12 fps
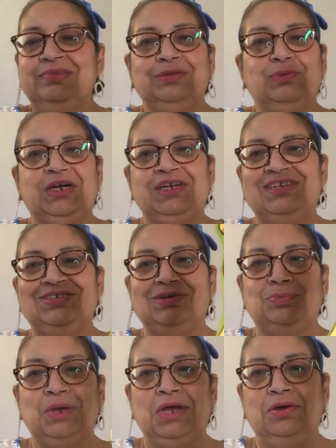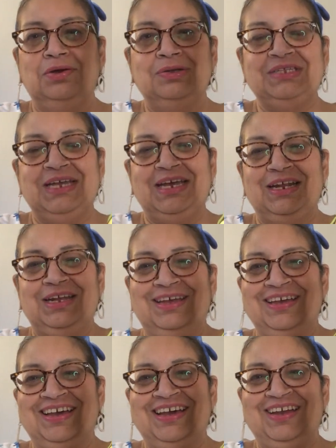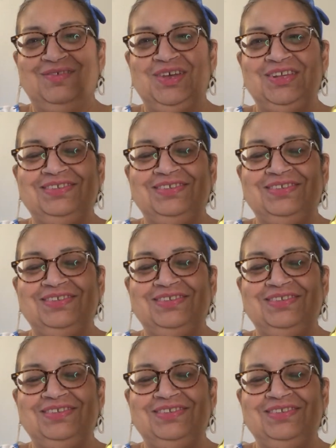wanted to show my girls. They got a kick out of it.